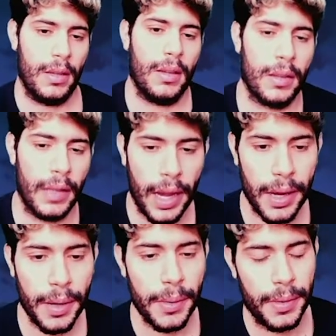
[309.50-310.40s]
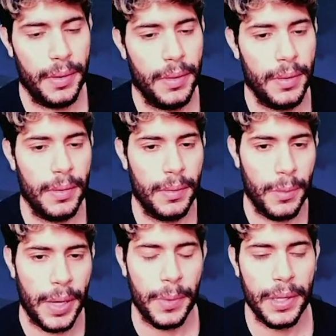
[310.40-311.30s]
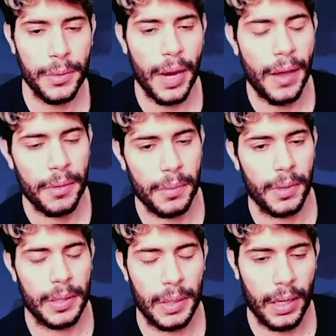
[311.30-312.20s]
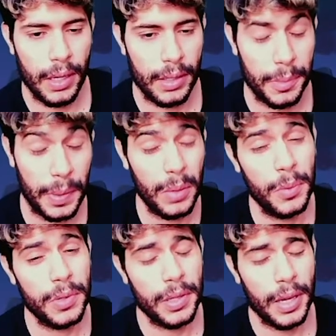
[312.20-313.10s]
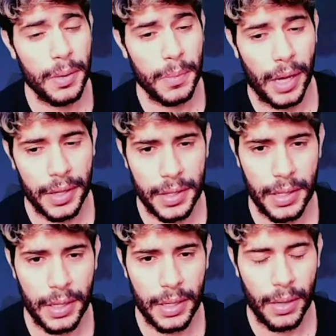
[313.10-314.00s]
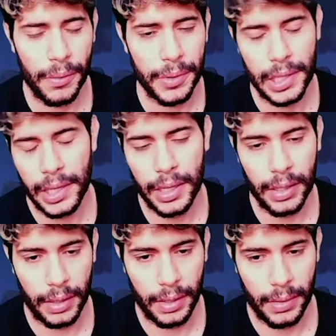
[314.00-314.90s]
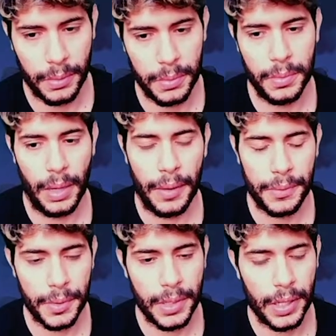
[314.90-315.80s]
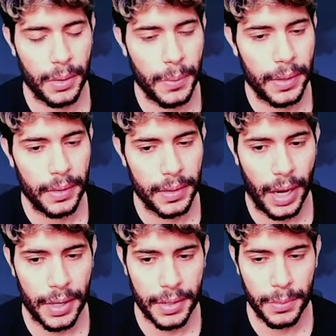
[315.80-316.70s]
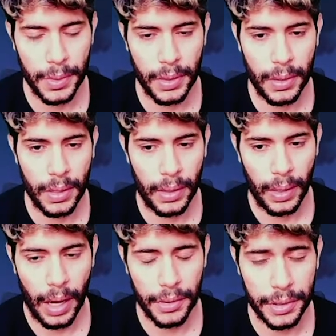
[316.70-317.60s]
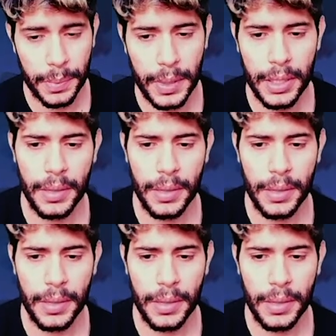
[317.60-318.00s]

now we do have a speed boost here, but I think obviously after Tailwind the Sashin will outspeed.